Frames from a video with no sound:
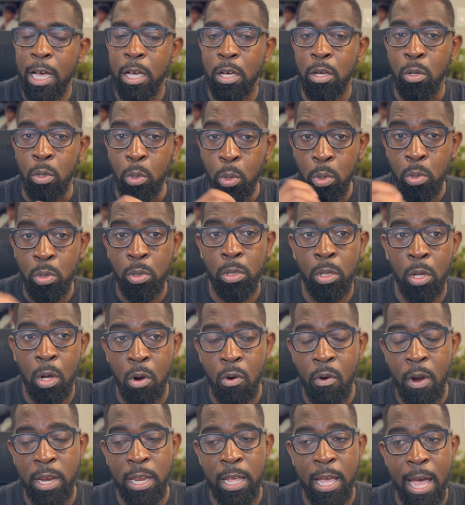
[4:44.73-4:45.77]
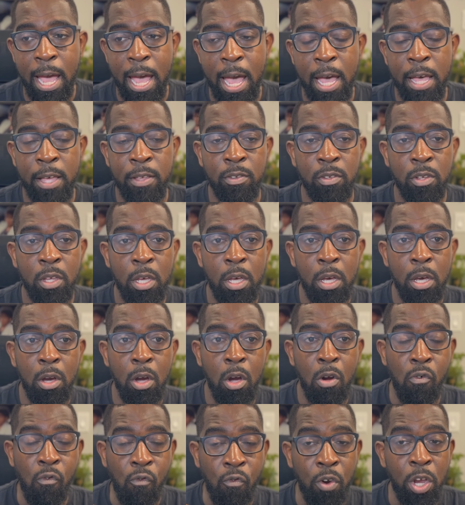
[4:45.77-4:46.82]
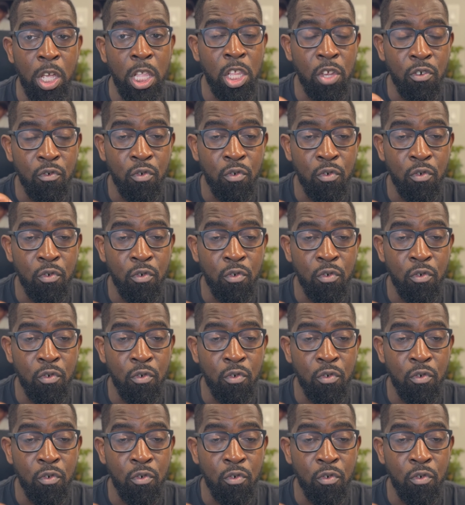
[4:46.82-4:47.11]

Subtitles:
Google already has a really,